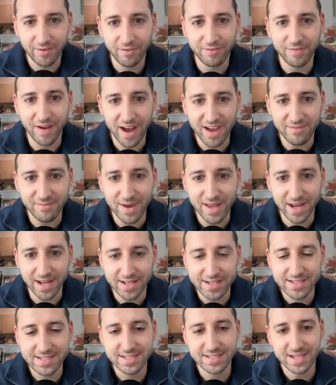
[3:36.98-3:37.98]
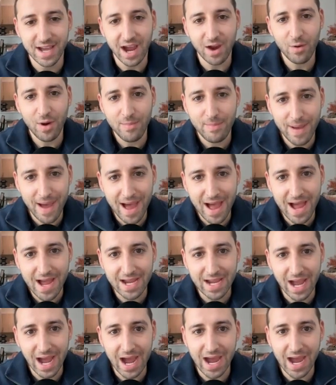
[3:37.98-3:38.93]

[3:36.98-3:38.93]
for 5 minutes, I went back,